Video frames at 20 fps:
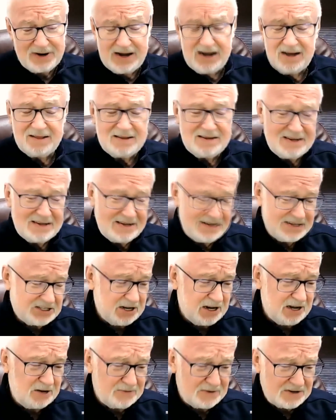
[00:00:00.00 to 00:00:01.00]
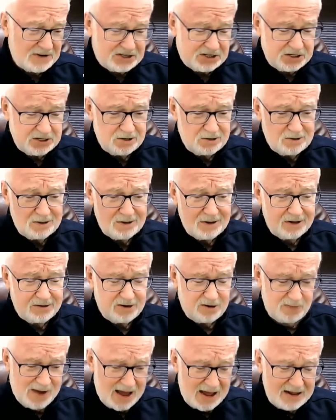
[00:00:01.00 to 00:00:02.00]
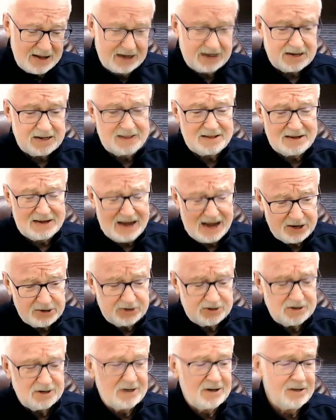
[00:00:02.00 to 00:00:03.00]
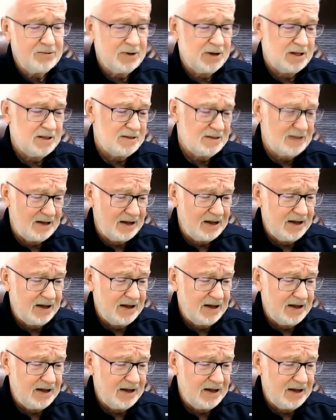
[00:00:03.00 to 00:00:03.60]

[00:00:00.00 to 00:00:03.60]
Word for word: wow, his life was so uh, dramatic and theatrical with uh,